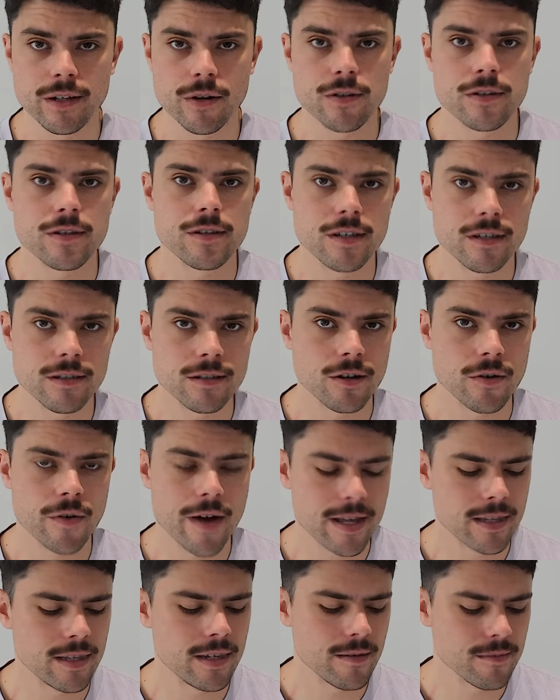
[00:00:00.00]
got six
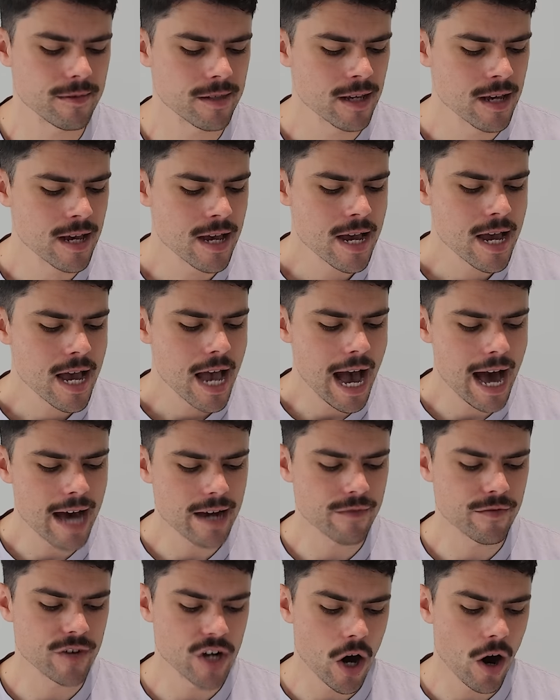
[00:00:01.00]
correct tips
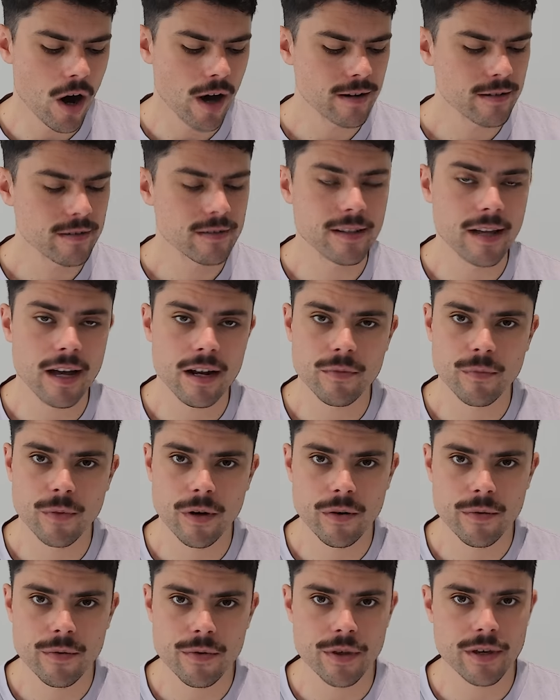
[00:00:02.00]
out of nine. Started
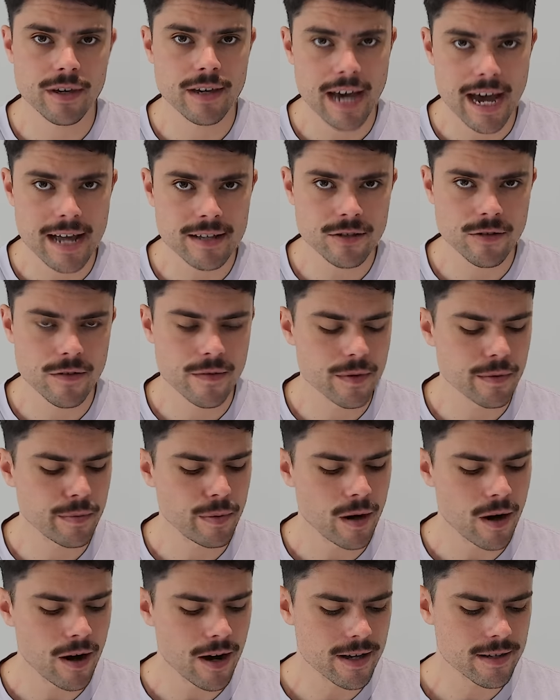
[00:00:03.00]
well with the Cats over the
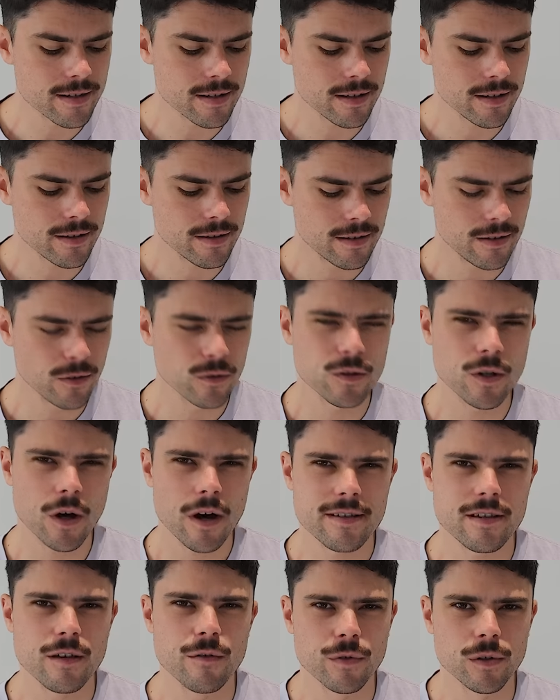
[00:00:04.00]
Pies. It looked
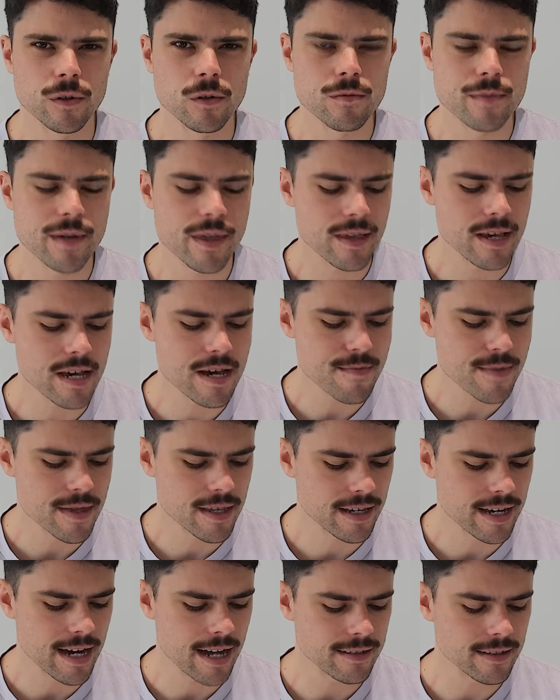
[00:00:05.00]
dicey for a little bit there, but
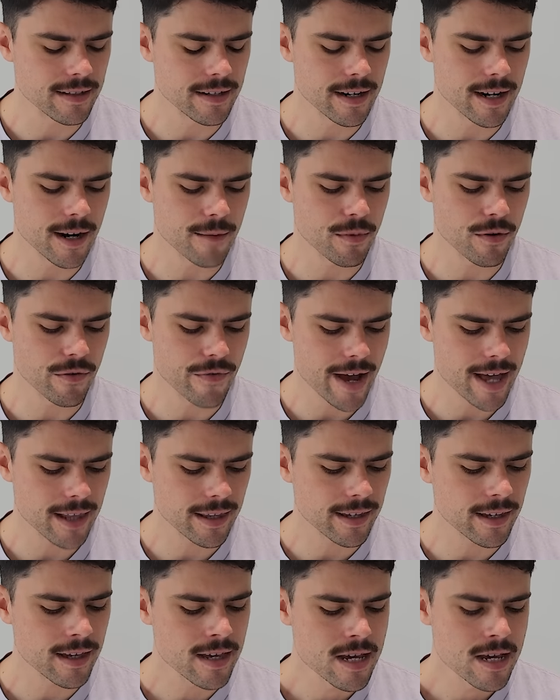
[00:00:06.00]
the Cats ended up
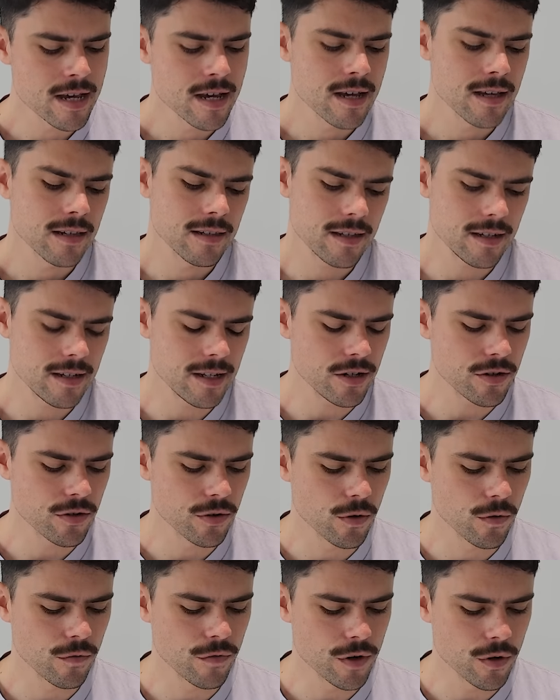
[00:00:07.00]
prevailing. Sydney
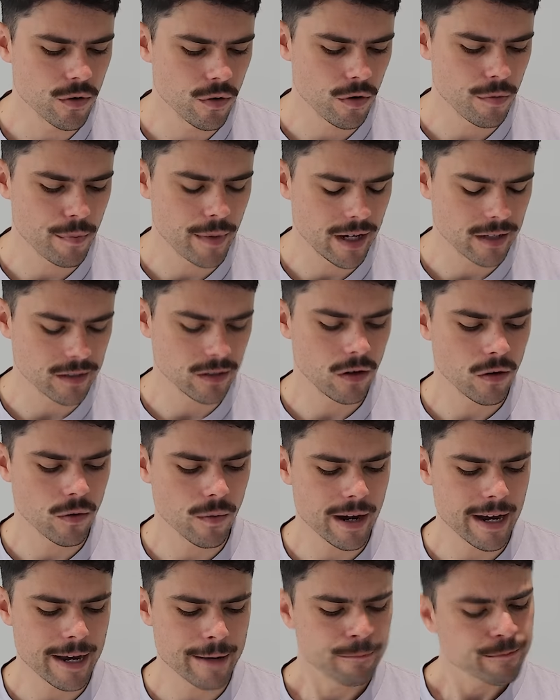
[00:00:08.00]
too good for North by a
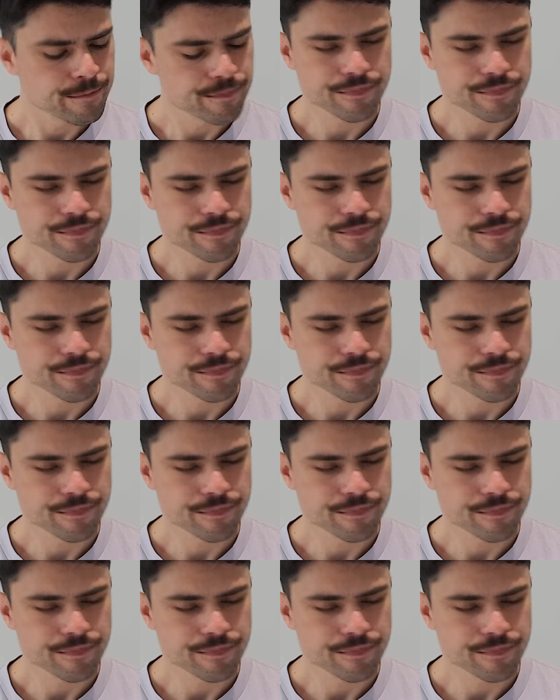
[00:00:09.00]
long way.